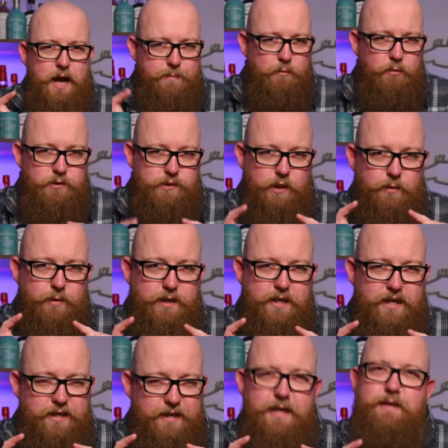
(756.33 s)
I'm also
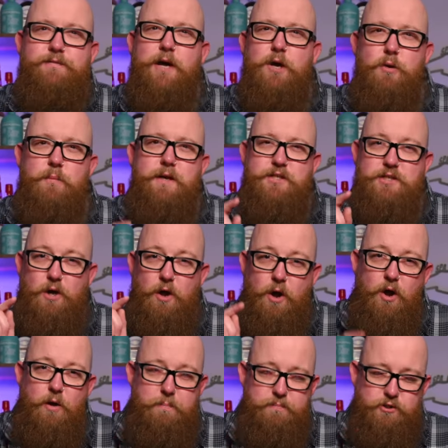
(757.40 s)
gonna give that up as an
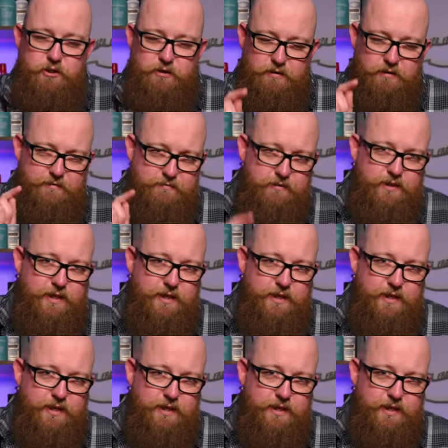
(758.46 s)
option for